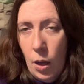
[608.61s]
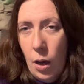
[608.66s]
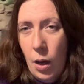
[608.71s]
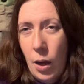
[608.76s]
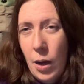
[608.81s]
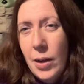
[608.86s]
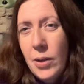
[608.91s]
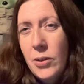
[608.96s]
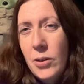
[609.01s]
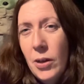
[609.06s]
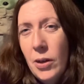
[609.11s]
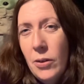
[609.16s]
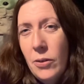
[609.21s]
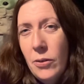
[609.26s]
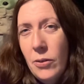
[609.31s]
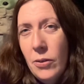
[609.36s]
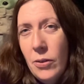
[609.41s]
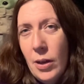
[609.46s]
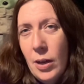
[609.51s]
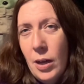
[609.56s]
I know
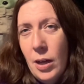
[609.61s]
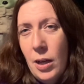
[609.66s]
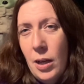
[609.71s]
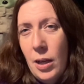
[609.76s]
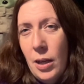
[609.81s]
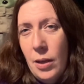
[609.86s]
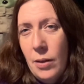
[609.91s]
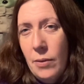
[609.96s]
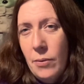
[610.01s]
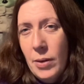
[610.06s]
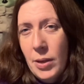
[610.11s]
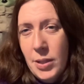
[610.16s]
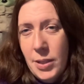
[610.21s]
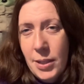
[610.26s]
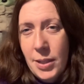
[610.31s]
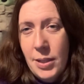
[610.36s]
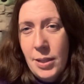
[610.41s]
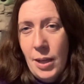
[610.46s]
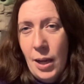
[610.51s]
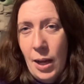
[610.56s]
that if I
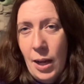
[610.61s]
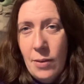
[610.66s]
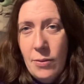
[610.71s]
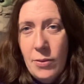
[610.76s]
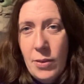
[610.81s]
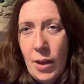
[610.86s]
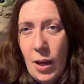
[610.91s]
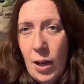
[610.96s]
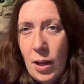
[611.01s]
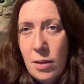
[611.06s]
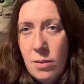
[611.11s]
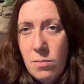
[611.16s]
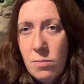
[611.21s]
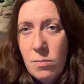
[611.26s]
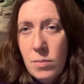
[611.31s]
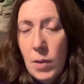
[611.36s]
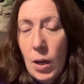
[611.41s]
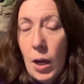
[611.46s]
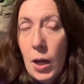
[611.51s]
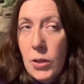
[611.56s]
didn't have that,
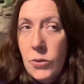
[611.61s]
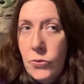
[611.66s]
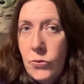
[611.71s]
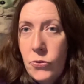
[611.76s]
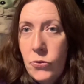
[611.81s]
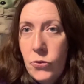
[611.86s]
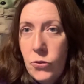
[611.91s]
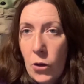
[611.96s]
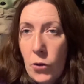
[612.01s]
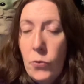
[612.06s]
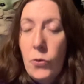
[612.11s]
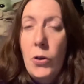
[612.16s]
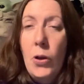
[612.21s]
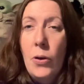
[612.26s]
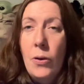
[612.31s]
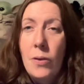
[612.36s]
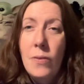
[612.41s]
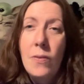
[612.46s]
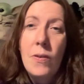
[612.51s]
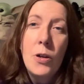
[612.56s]
I don't know
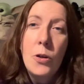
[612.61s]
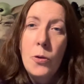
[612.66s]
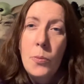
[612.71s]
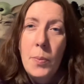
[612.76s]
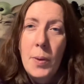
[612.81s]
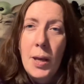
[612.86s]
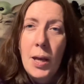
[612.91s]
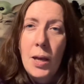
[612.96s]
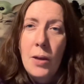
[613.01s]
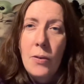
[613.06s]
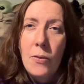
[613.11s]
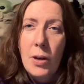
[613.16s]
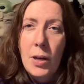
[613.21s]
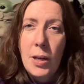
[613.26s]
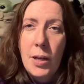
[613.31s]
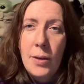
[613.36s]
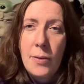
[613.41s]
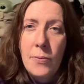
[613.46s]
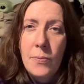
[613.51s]
if I would be here right now.